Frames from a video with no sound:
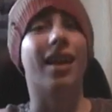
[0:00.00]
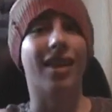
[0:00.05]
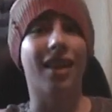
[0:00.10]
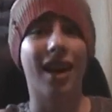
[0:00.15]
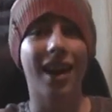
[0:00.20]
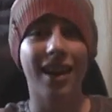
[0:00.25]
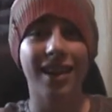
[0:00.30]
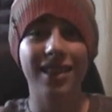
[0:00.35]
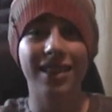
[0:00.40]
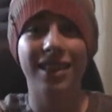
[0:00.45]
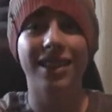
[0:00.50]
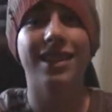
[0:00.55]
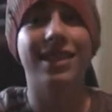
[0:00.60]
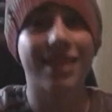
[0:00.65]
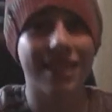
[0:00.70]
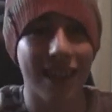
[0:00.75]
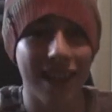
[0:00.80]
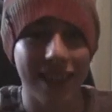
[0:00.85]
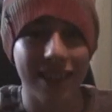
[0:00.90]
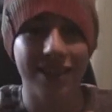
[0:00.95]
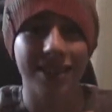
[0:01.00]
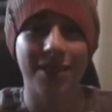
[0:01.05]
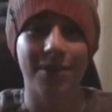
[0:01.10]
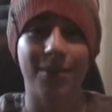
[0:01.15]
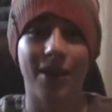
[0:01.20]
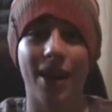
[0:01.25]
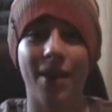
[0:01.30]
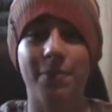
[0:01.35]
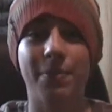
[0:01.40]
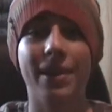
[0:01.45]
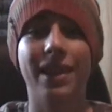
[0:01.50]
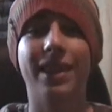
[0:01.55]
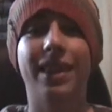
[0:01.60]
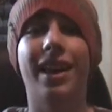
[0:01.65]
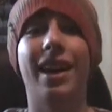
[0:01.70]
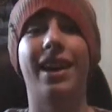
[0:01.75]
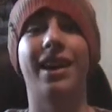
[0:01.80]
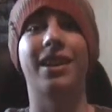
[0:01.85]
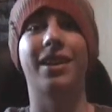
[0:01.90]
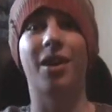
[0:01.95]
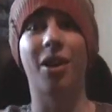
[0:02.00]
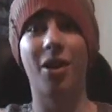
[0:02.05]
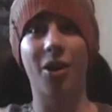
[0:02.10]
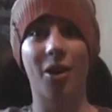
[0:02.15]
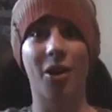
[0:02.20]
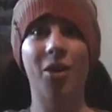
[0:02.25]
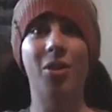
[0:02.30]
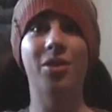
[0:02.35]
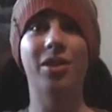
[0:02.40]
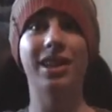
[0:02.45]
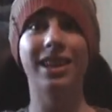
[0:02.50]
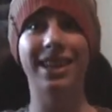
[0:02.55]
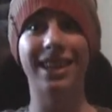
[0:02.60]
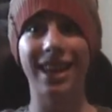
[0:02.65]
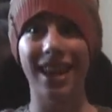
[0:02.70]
A lot of these things you might be like, holy